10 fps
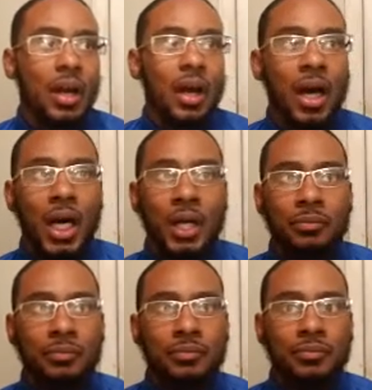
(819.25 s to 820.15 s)

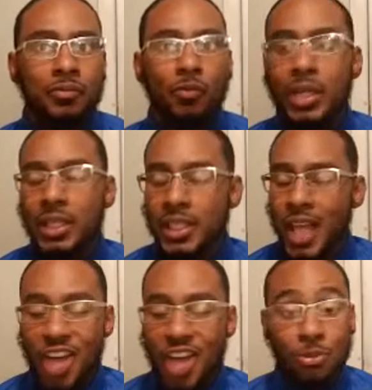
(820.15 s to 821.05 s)
um, weekly
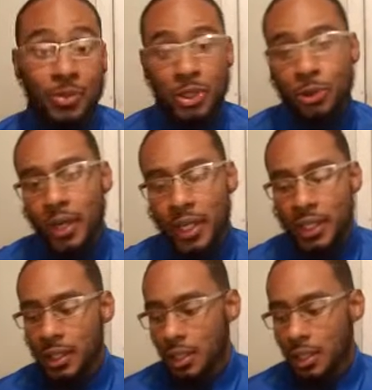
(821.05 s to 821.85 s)
lives would be great.